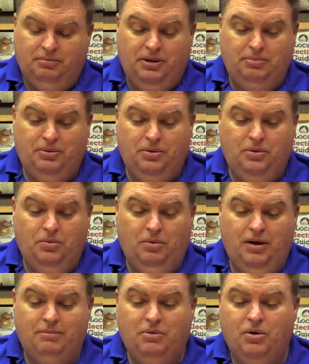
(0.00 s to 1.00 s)
People who
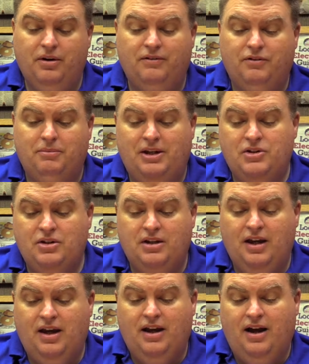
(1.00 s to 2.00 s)
want more information
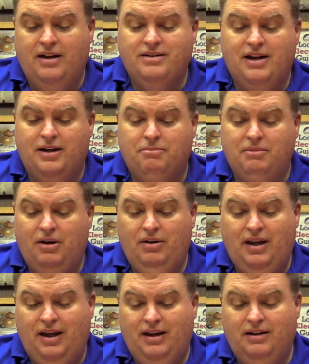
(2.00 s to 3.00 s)
can contact
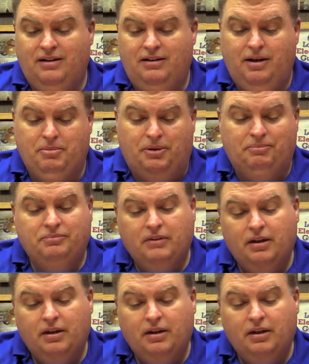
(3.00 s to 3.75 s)
Mary Ann Clemmer,